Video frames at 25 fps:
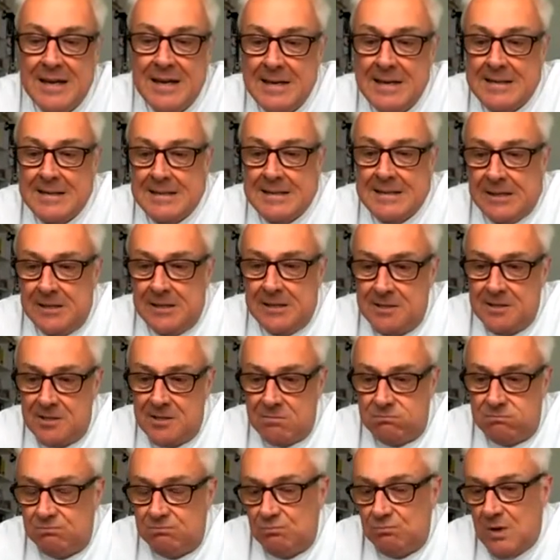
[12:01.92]
And
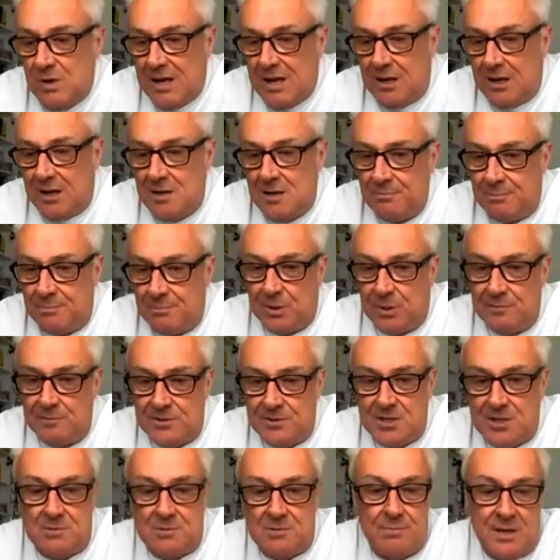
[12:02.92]
well, I improved
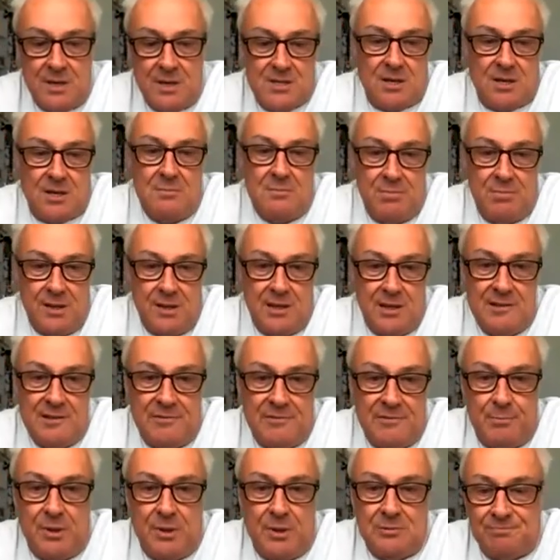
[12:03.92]
it a bit, I believe,
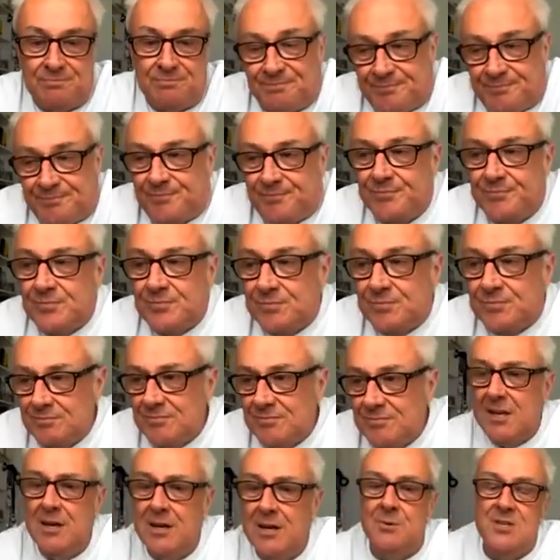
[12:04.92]
but
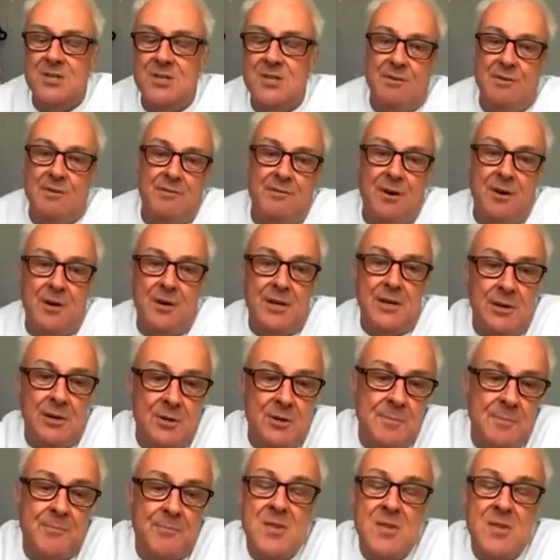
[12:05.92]
it was never very good.